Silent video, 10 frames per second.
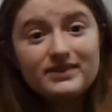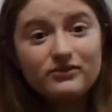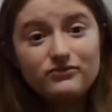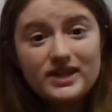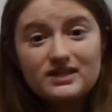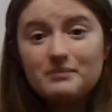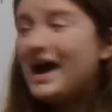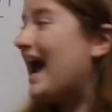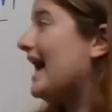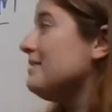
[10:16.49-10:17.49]
The
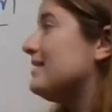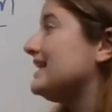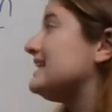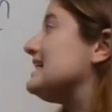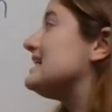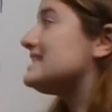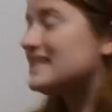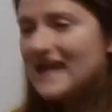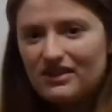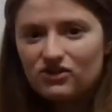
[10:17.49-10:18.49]
rhythm and melody
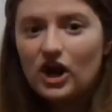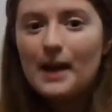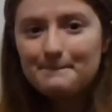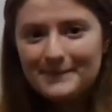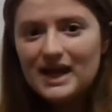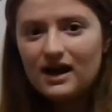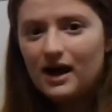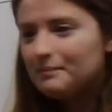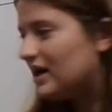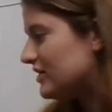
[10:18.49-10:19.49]
together make
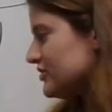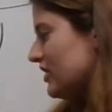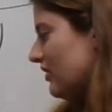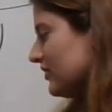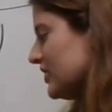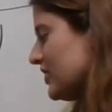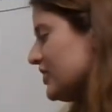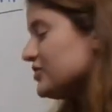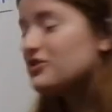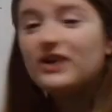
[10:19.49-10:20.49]
up a song.
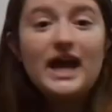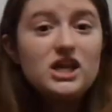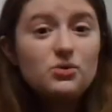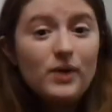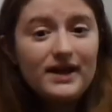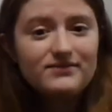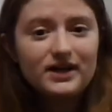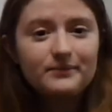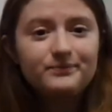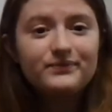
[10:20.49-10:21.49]
So Que
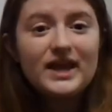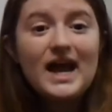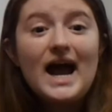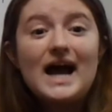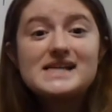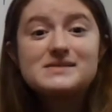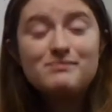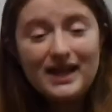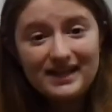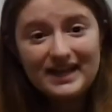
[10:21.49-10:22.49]
Llueva has
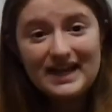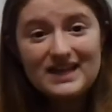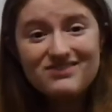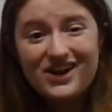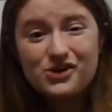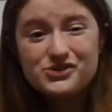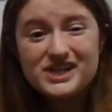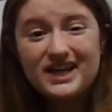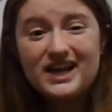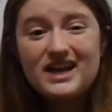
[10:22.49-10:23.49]
melody that goes
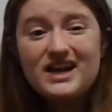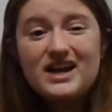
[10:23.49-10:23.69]
like